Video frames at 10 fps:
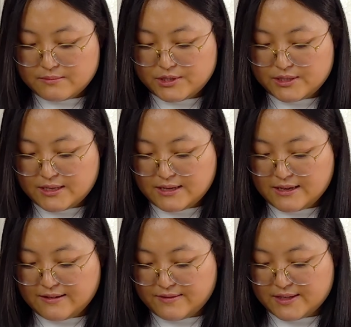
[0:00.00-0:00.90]
I'm just gonna
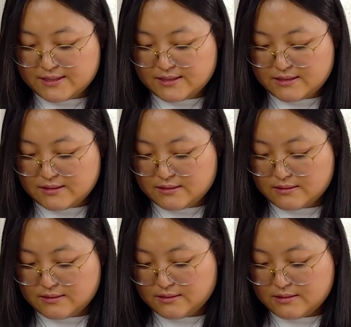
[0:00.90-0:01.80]
give this
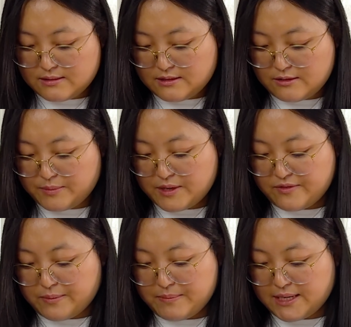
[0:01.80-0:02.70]
a little bit of
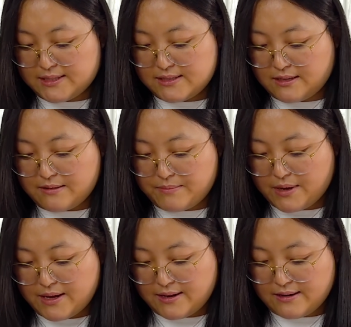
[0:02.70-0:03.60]
a mix to
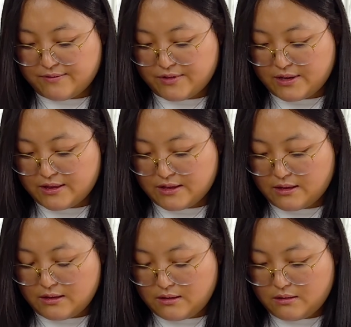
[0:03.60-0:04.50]
combine
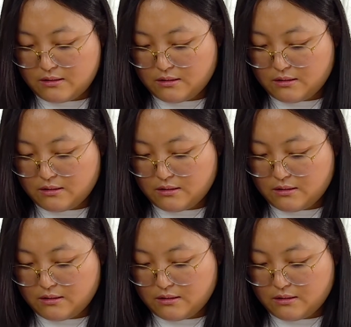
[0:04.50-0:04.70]
everything.